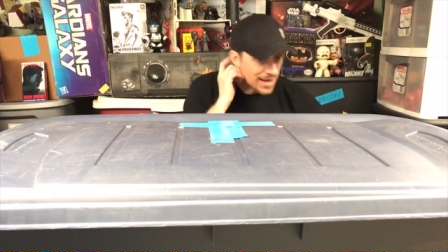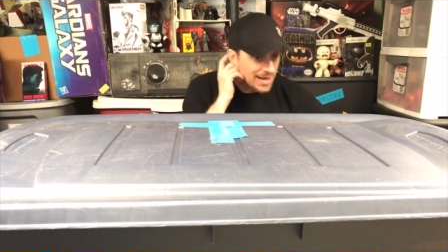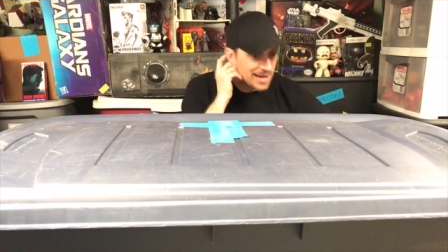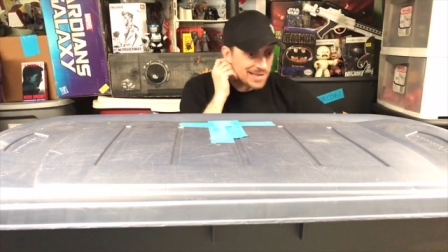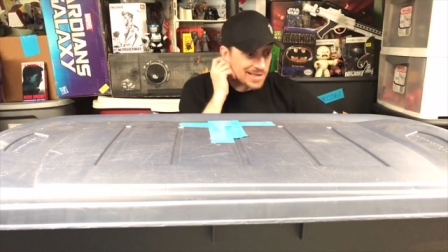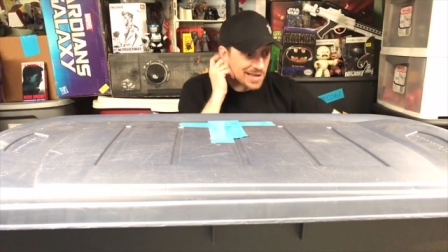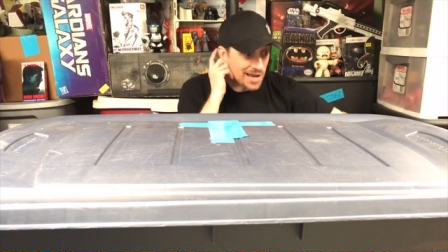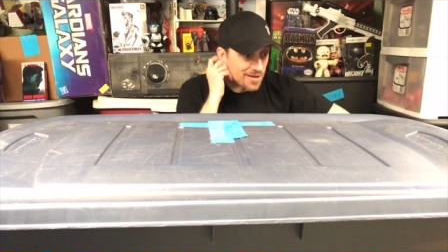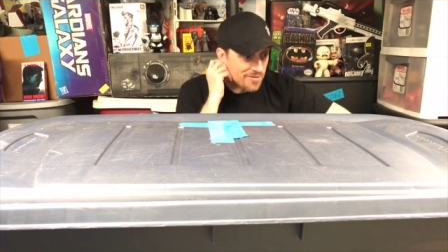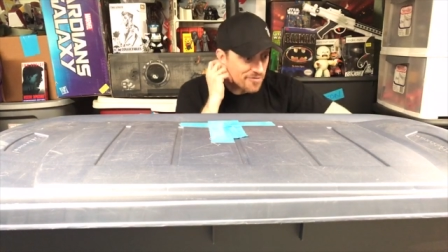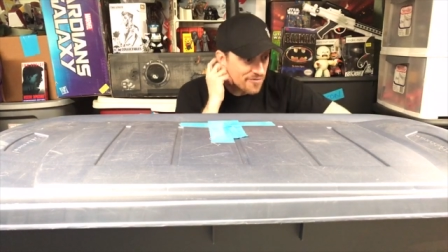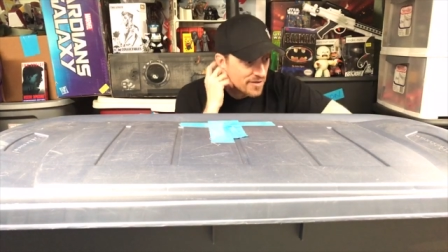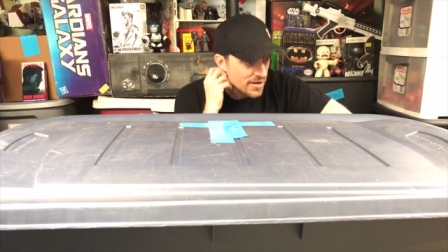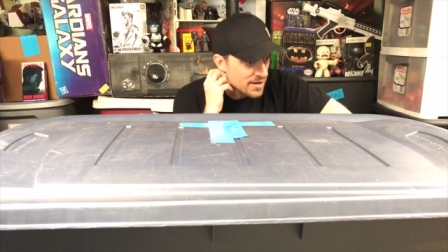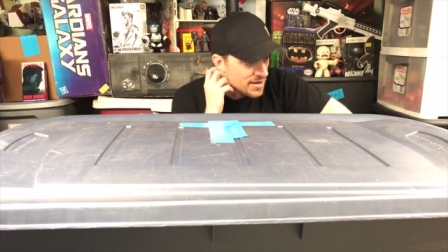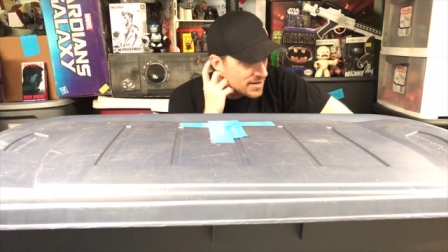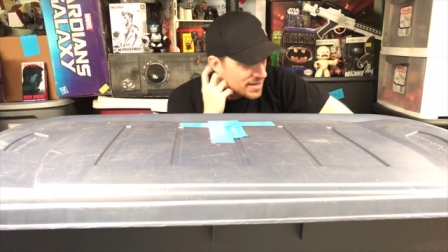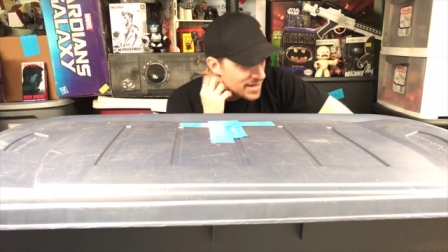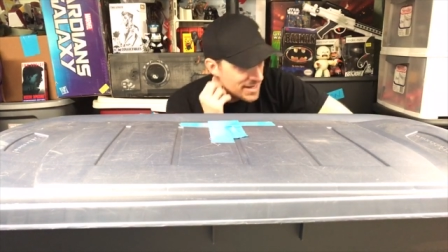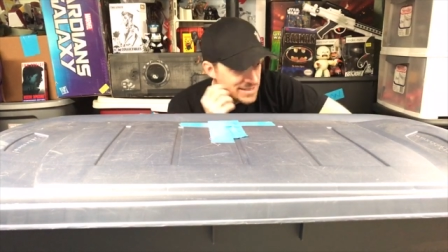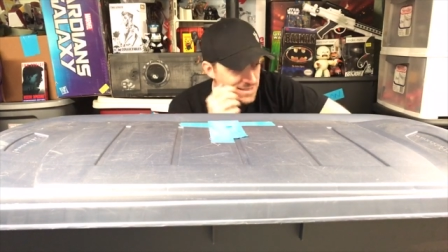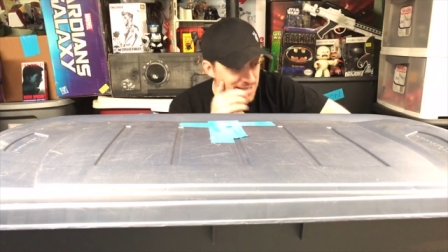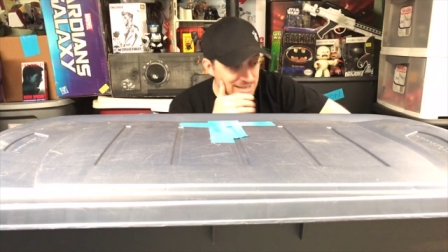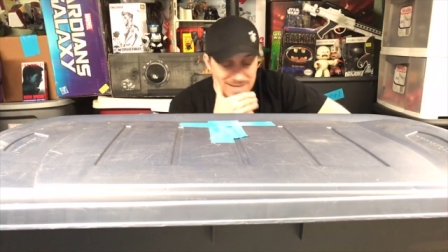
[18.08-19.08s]
of tough
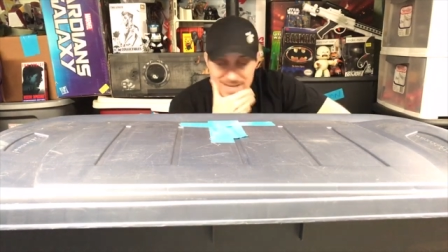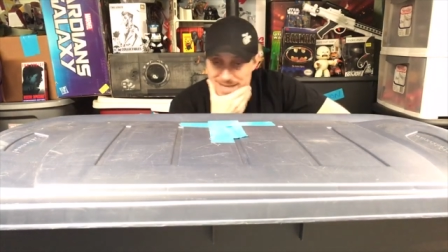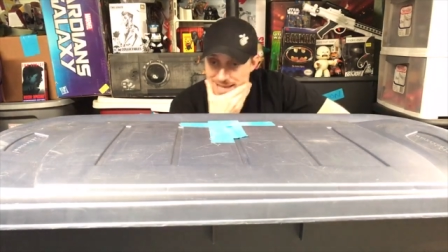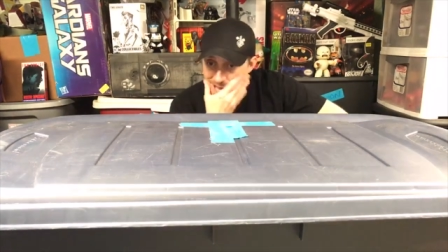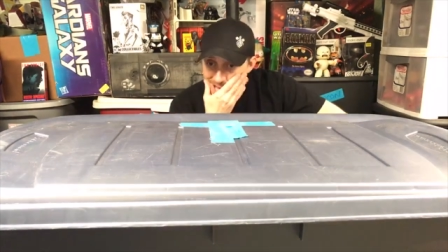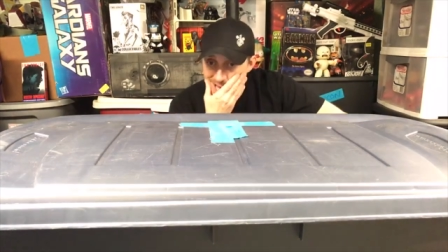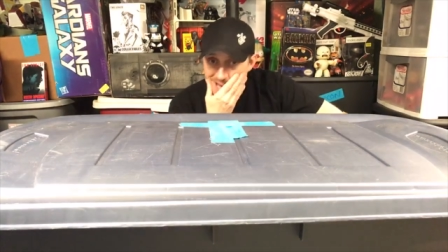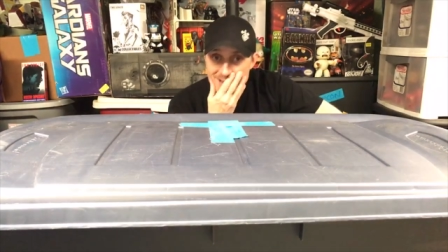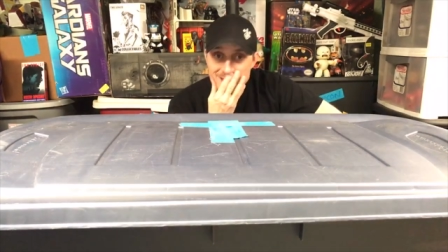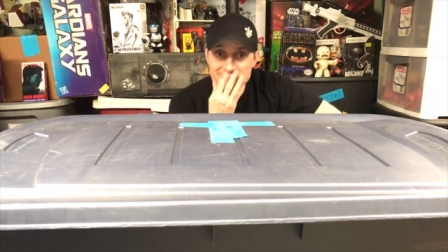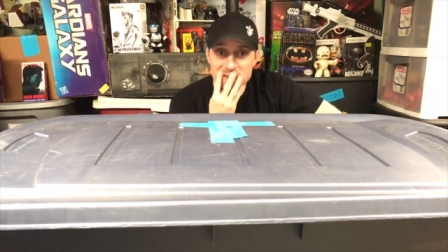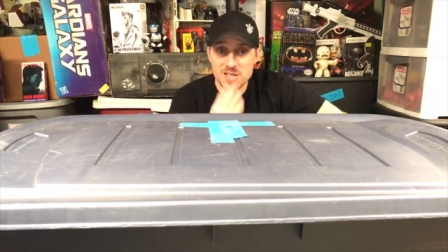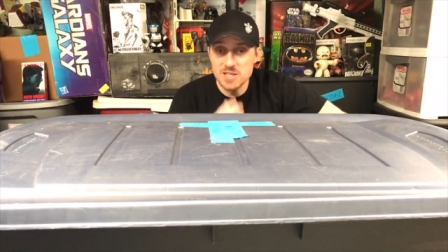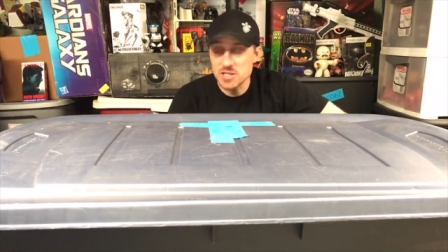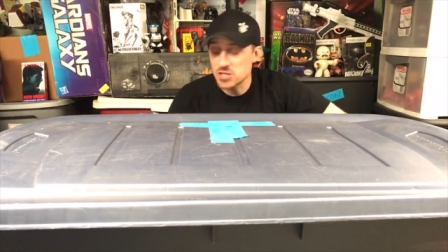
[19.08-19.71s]
actually to get into the